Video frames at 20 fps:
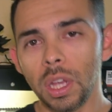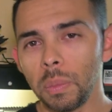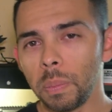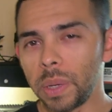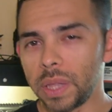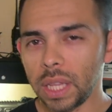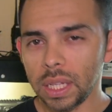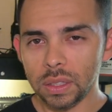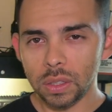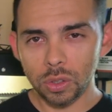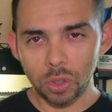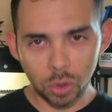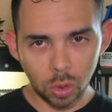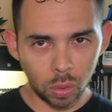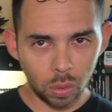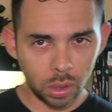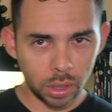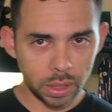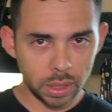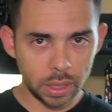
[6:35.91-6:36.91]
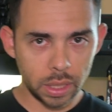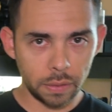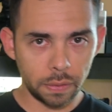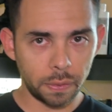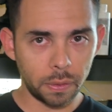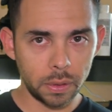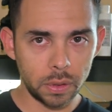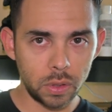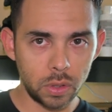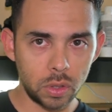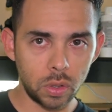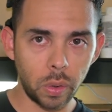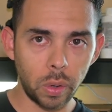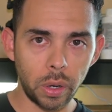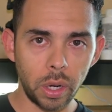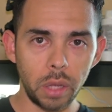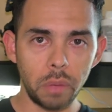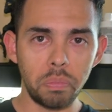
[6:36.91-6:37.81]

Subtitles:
but that's a totally different story,